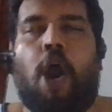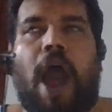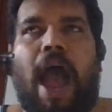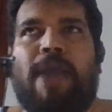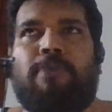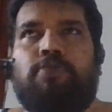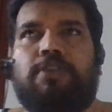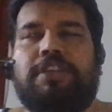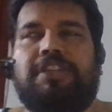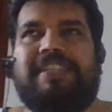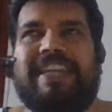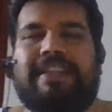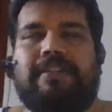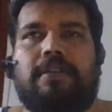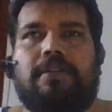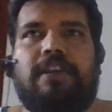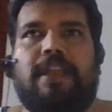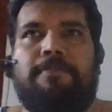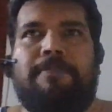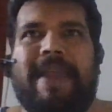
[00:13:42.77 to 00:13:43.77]
I wouldn't say
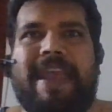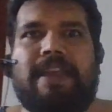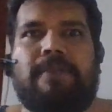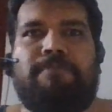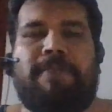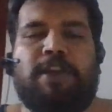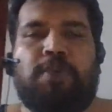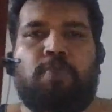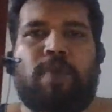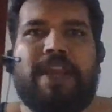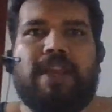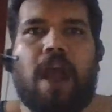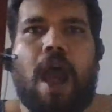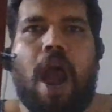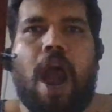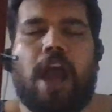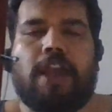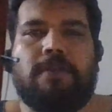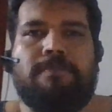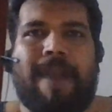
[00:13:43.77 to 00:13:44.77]
the debate between
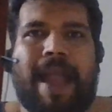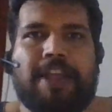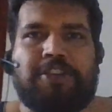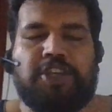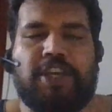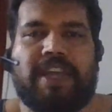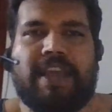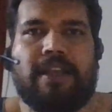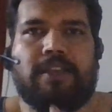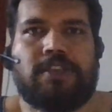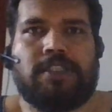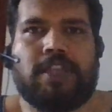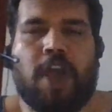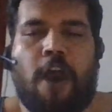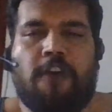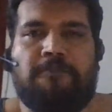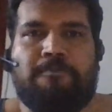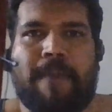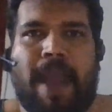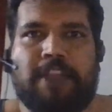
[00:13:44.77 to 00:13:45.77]
hard magic and
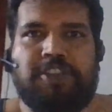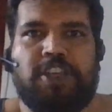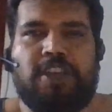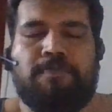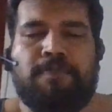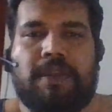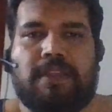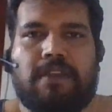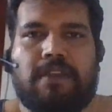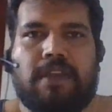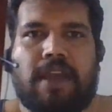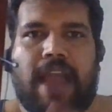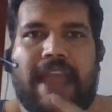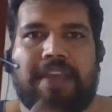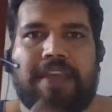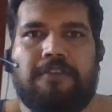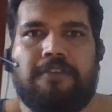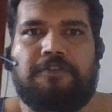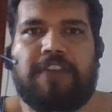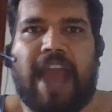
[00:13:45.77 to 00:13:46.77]
soft magic, but the
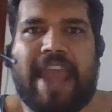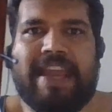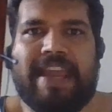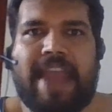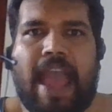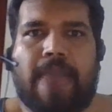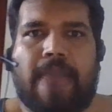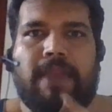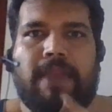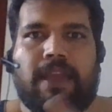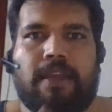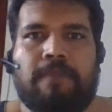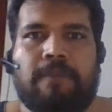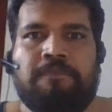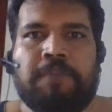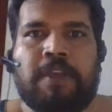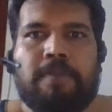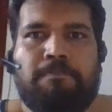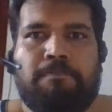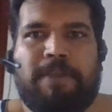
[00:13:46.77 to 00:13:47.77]
kind of dynamic
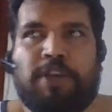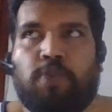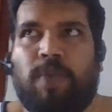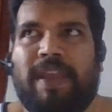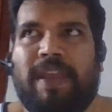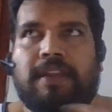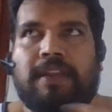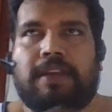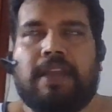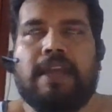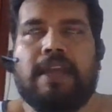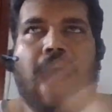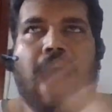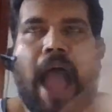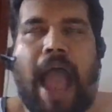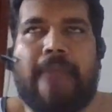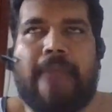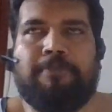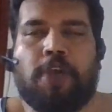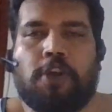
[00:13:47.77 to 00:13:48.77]
between it.
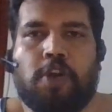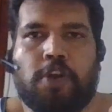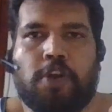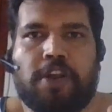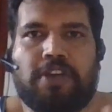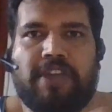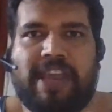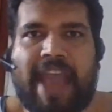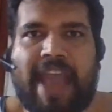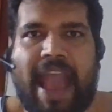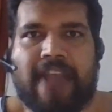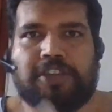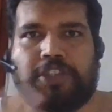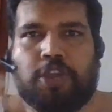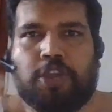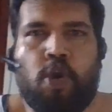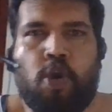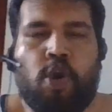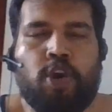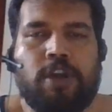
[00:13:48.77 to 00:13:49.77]
I'm not going to rehash
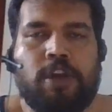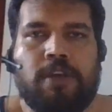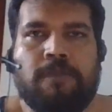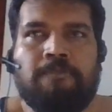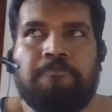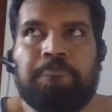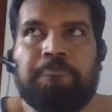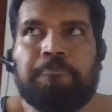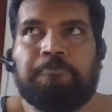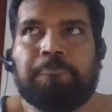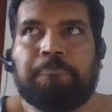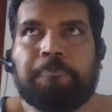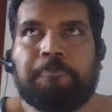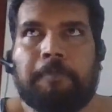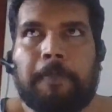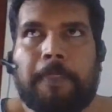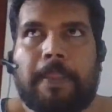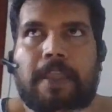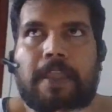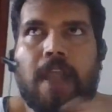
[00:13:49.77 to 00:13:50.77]
the whole
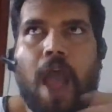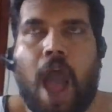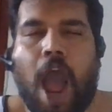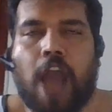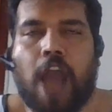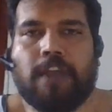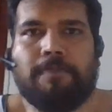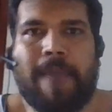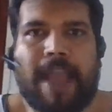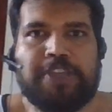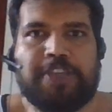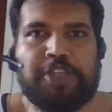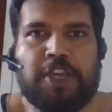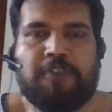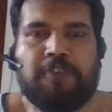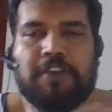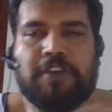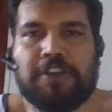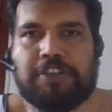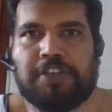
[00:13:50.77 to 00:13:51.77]
hard
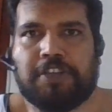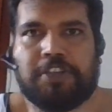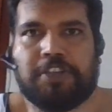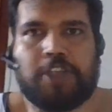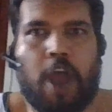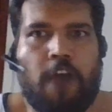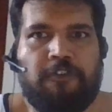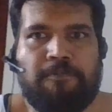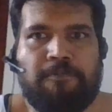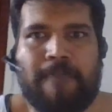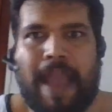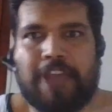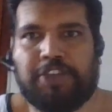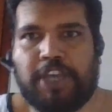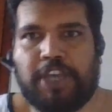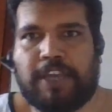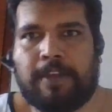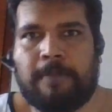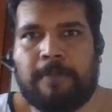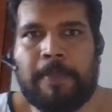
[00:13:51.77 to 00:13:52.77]
magic versus soft
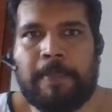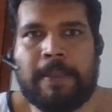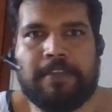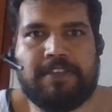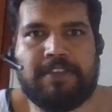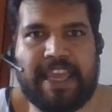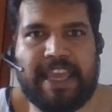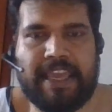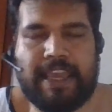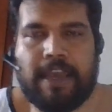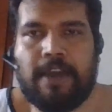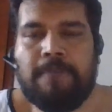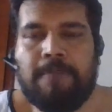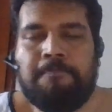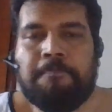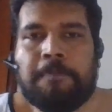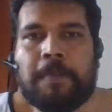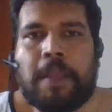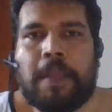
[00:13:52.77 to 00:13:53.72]
magic thing here.